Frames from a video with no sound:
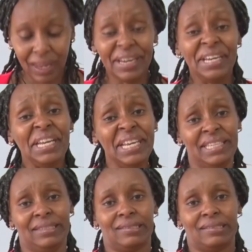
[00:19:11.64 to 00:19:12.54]

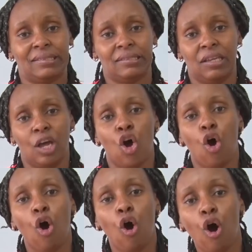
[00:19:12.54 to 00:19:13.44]
needs
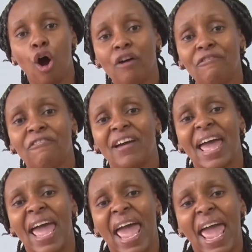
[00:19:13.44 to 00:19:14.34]
of
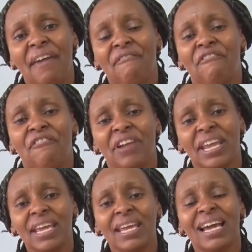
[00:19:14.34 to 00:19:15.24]

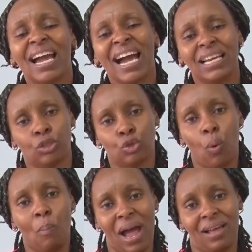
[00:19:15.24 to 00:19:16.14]
every
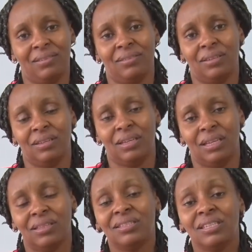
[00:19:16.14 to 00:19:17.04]
customer?
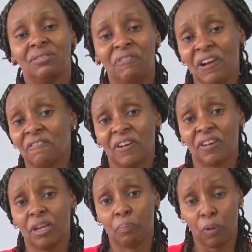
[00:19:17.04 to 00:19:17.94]
This is very,
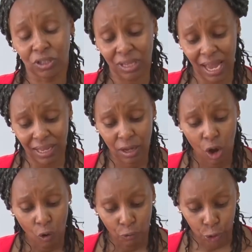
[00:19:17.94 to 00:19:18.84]
very important
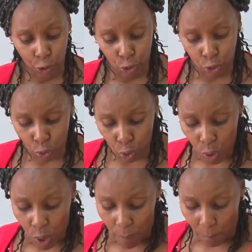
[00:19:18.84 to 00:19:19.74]
for you
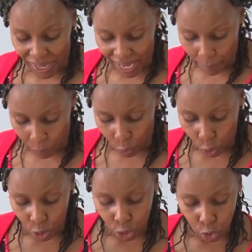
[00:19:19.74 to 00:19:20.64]
to be
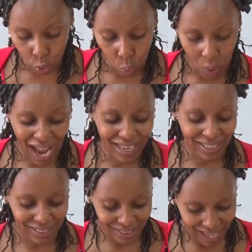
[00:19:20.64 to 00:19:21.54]
able to
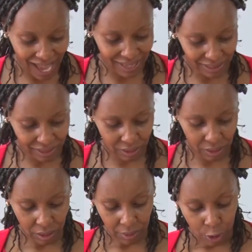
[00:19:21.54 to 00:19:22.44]
understand.
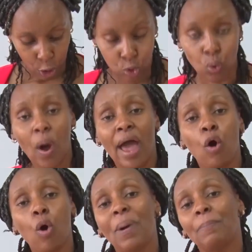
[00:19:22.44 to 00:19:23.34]
So I
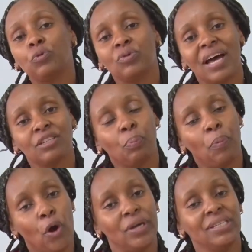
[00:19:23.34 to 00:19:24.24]
hope up to that
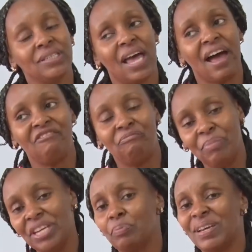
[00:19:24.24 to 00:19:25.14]
point I have
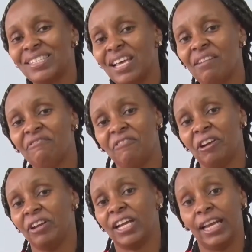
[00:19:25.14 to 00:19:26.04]
made myself
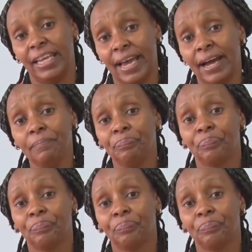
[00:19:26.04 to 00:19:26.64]
very clear,